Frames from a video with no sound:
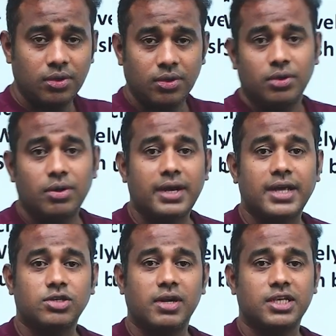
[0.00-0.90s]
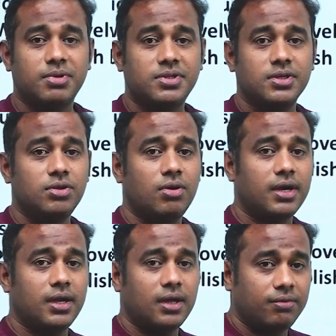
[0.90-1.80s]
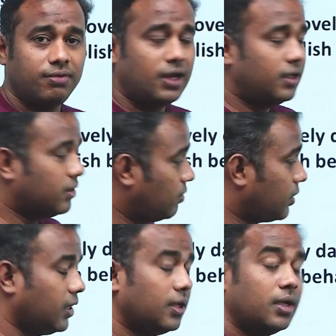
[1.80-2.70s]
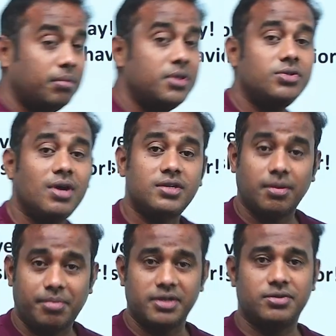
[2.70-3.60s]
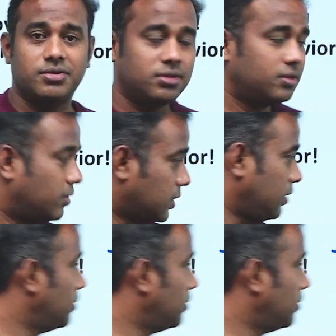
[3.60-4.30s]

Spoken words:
you are actually expressing your feeling. Okay, means you are surprised. Okay,